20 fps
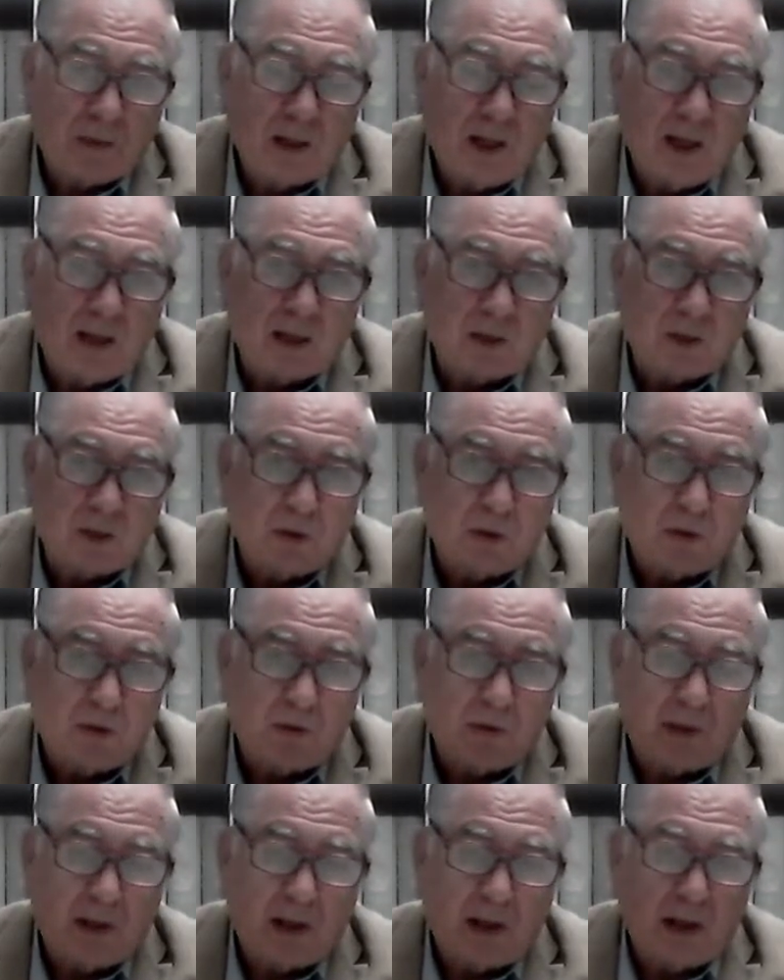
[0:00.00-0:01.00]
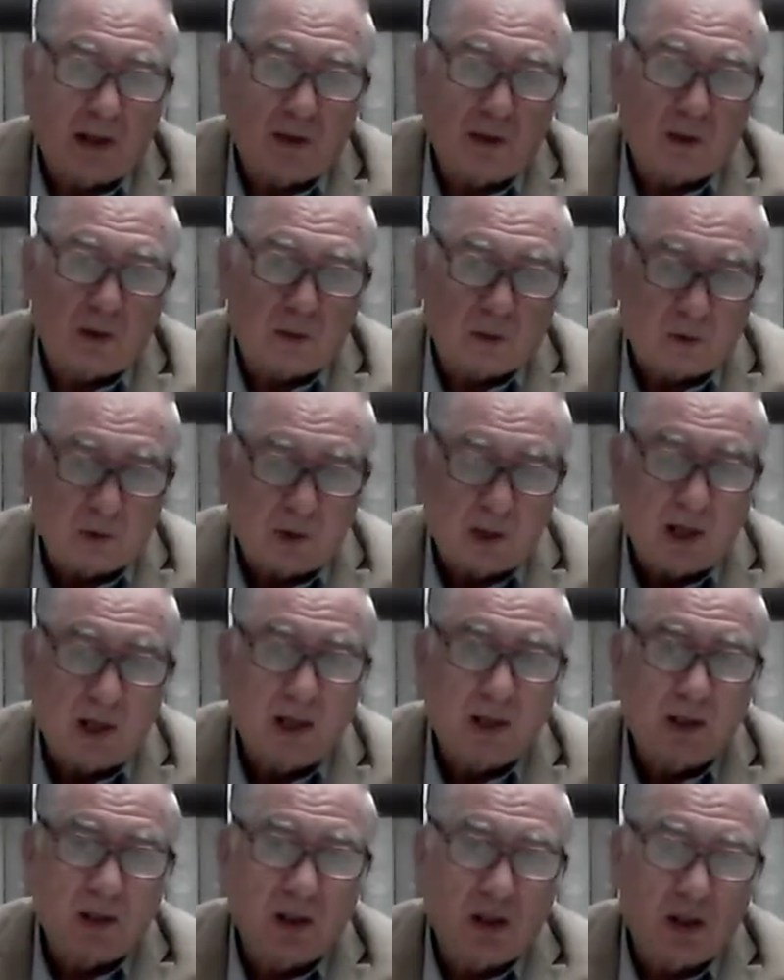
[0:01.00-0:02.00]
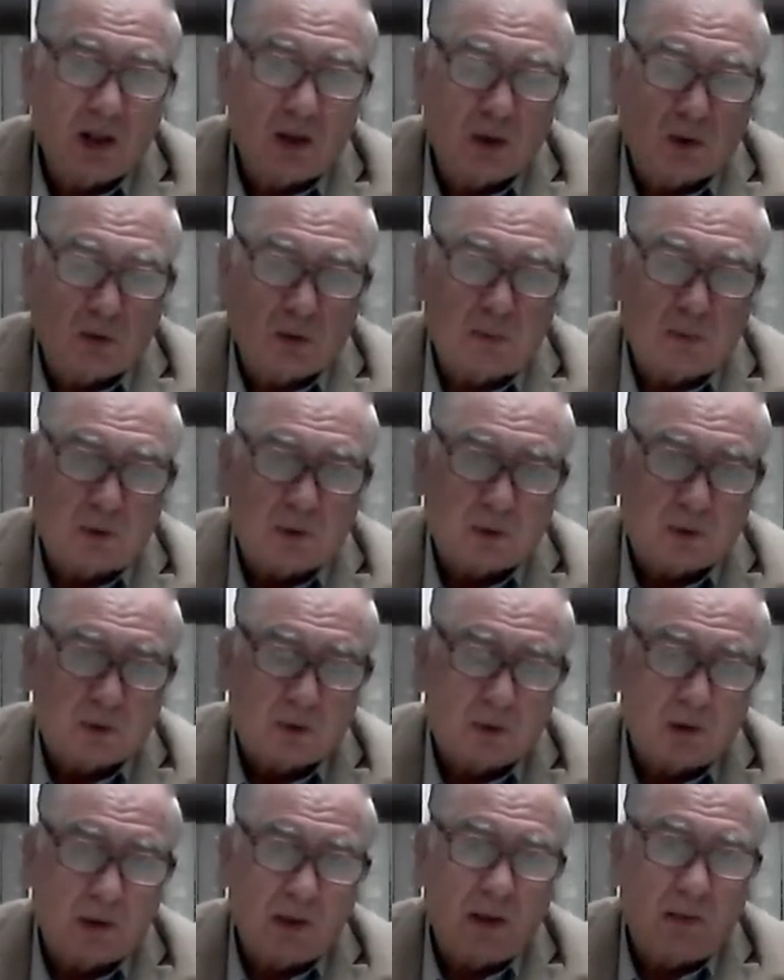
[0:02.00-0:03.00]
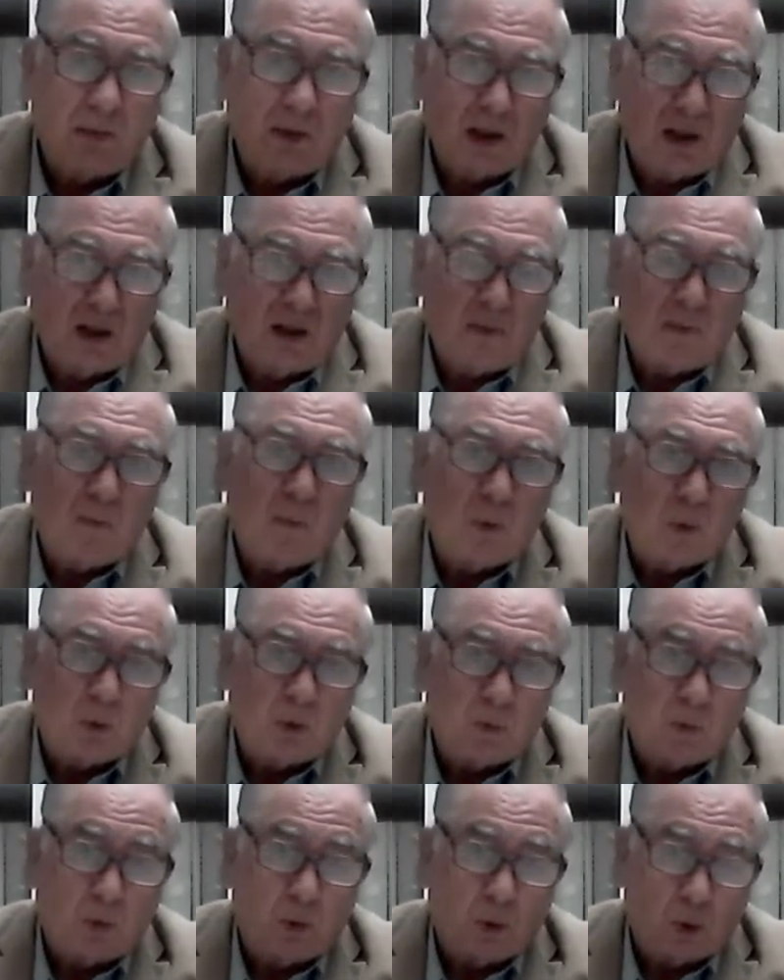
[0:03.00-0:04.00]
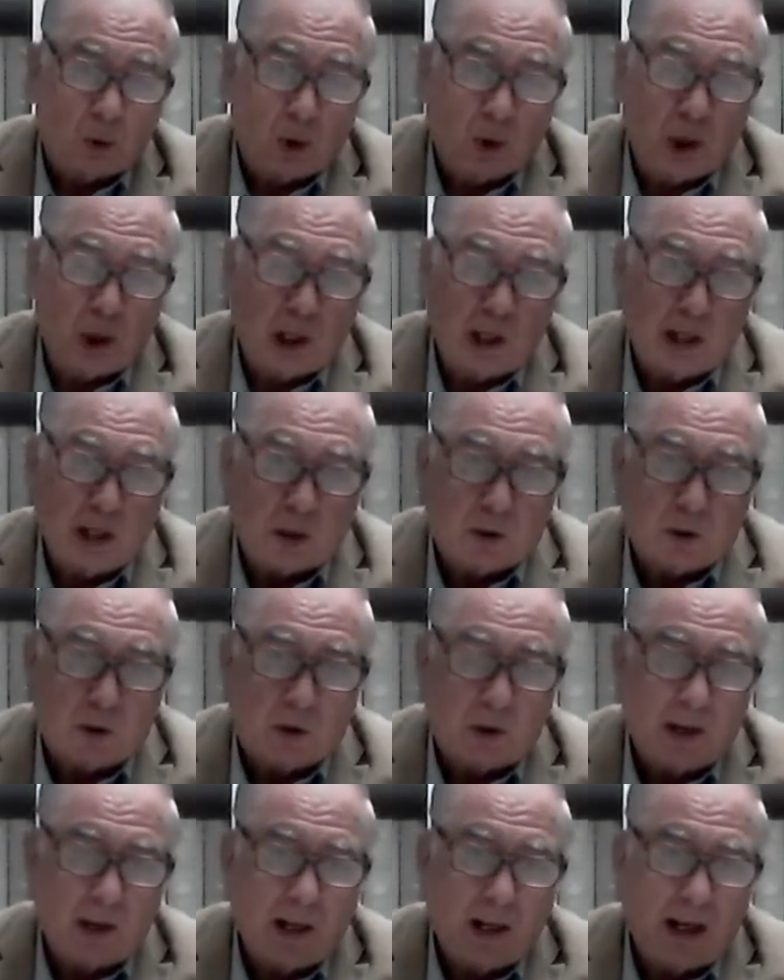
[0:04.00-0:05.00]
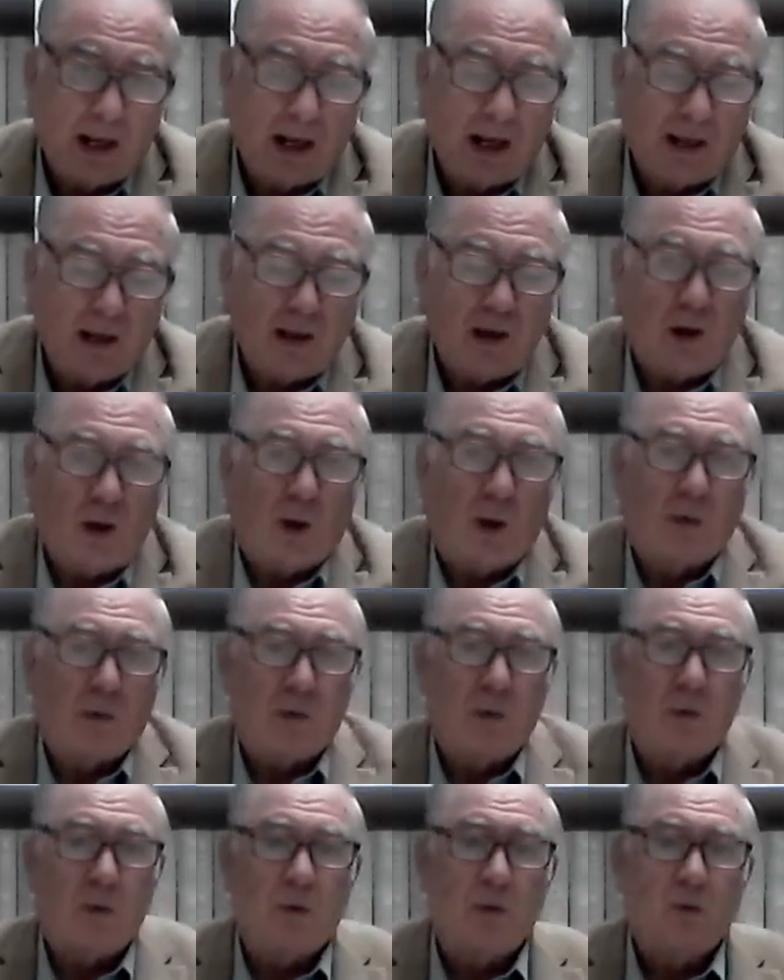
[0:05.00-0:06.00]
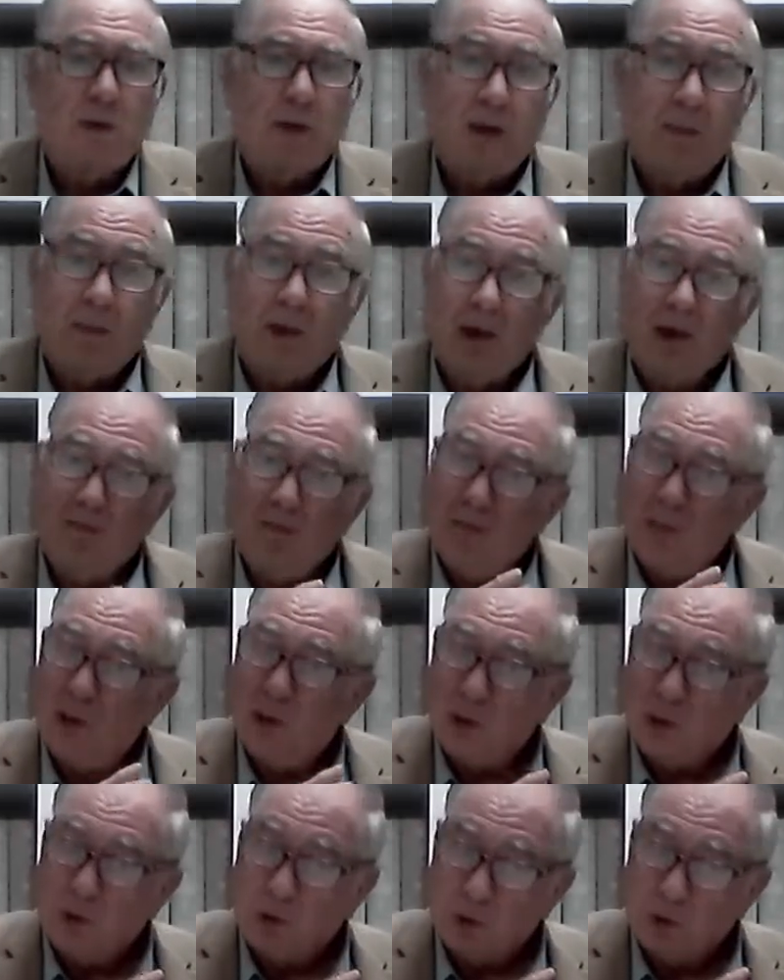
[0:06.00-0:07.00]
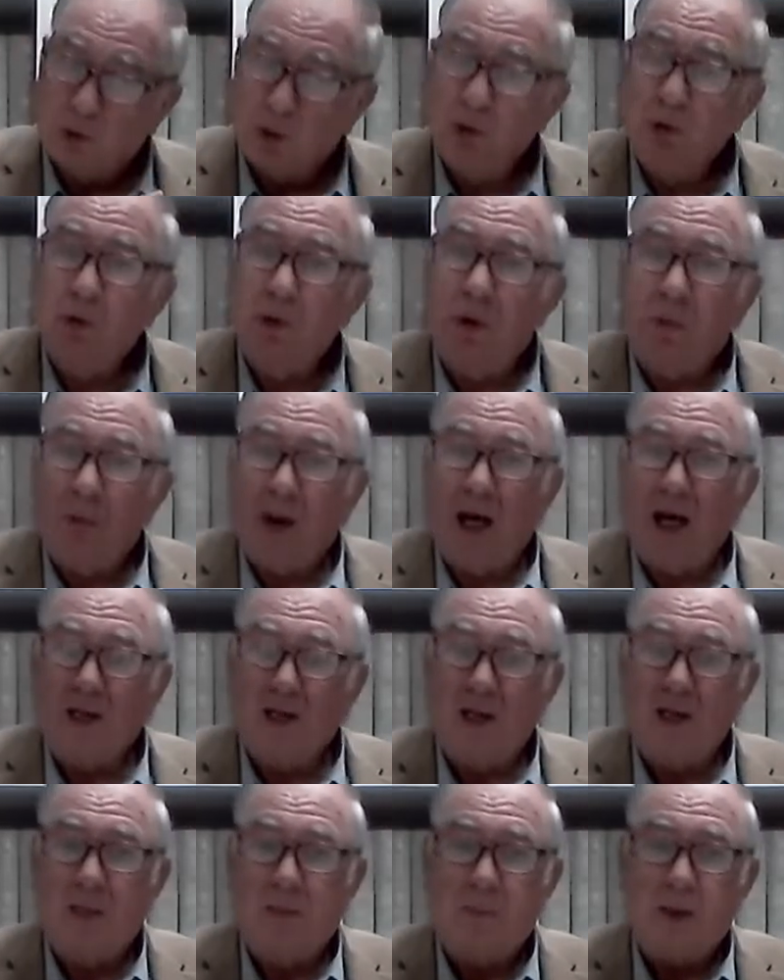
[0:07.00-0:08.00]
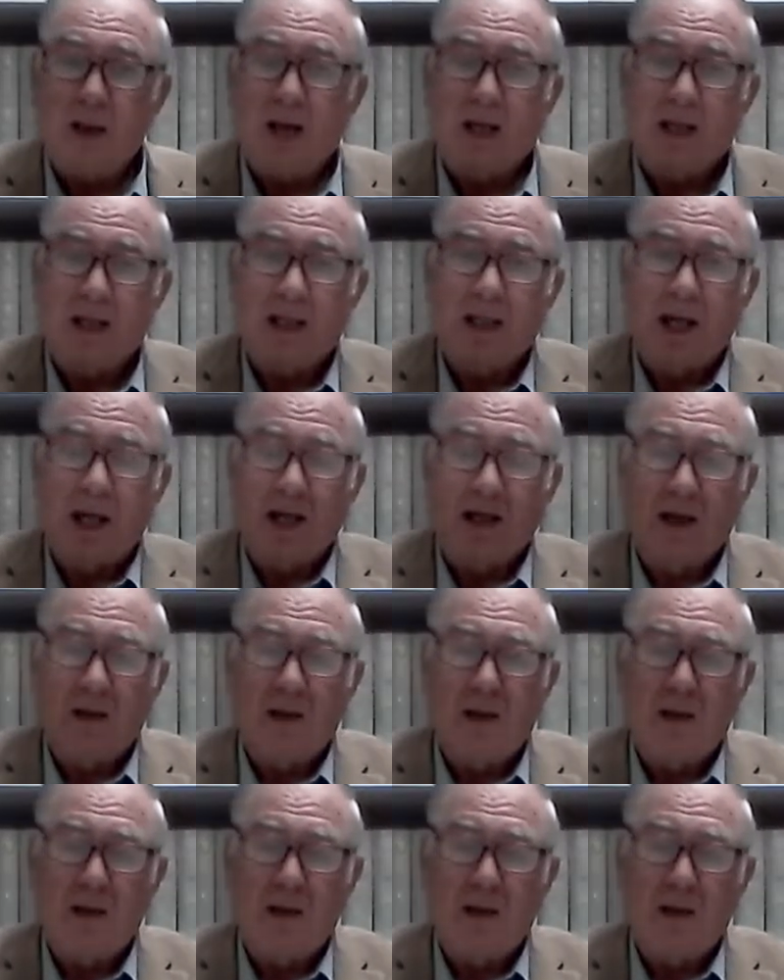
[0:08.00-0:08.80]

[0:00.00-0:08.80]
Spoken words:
And so there are things in the scriptures that become more and more clear. And although they may have misunderstood the passage back at that